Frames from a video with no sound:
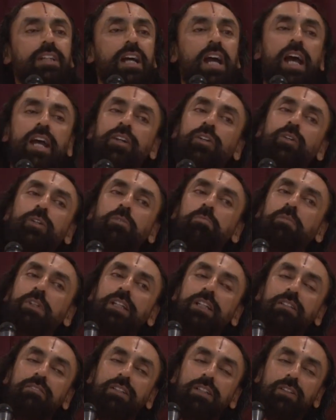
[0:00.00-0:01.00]
I don't
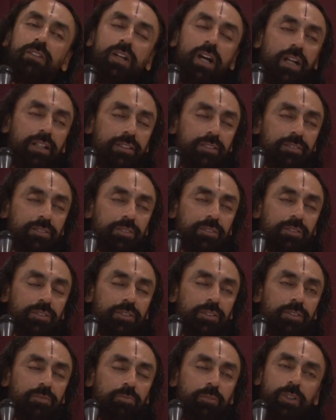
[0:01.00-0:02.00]
believe in God
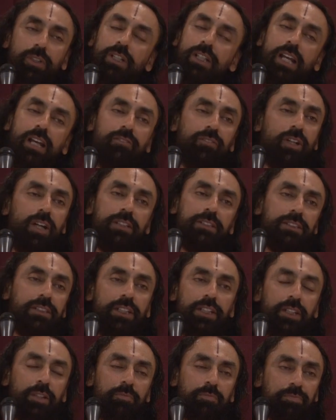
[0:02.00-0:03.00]
because I have not
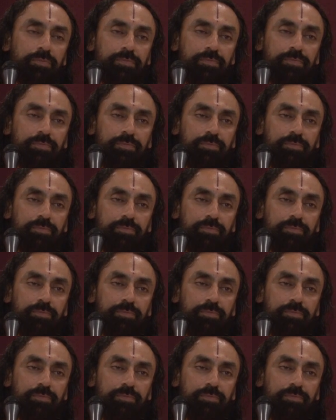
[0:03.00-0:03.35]
seen Him.